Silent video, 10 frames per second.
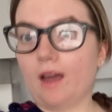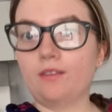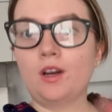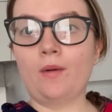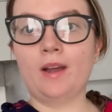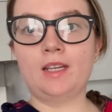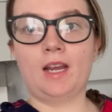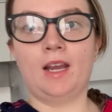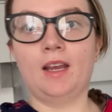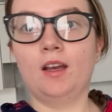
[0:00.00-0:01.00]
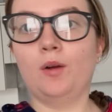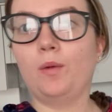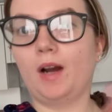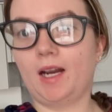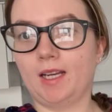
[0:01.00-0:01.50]
No idea
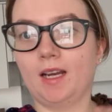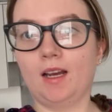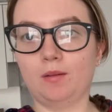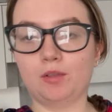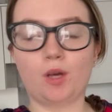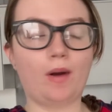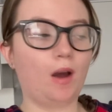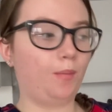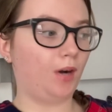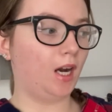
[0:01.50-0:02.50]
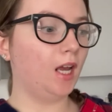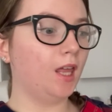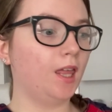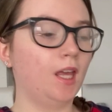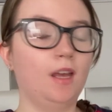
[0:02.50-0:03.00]
why I'm so out of breath.
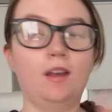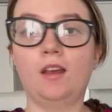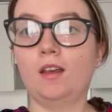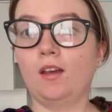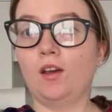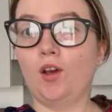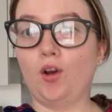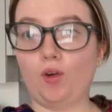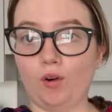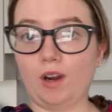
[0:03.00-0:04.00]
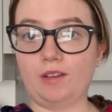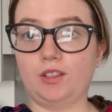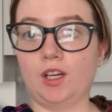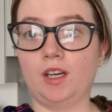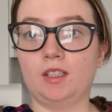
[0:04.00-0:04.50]
All I've
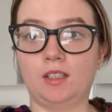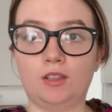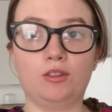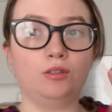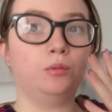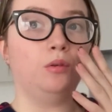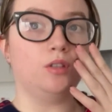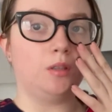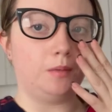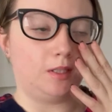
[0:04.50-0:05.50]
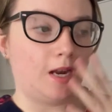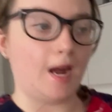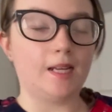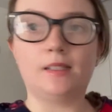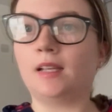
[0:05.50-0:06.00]
done is literally just walked
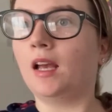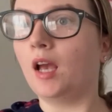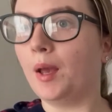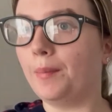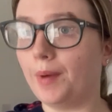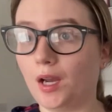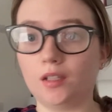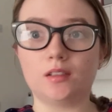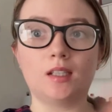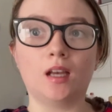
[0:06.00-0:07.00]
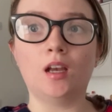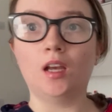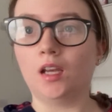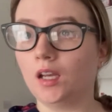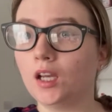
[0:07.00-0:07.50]
upstairs. But
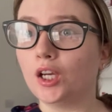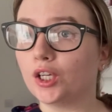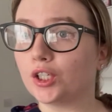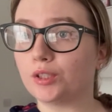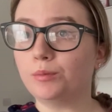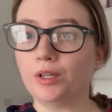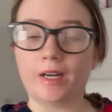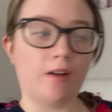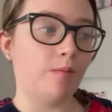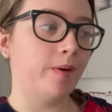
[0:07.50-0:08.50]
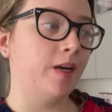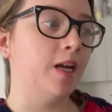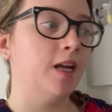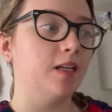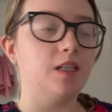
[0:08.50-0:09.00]
good morning,
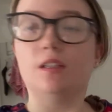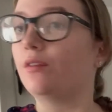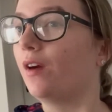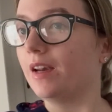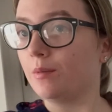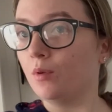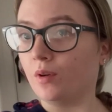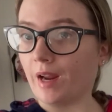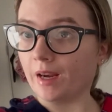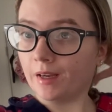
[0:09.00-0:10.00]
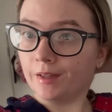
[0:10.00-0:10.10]
everybody. It is Friday morning,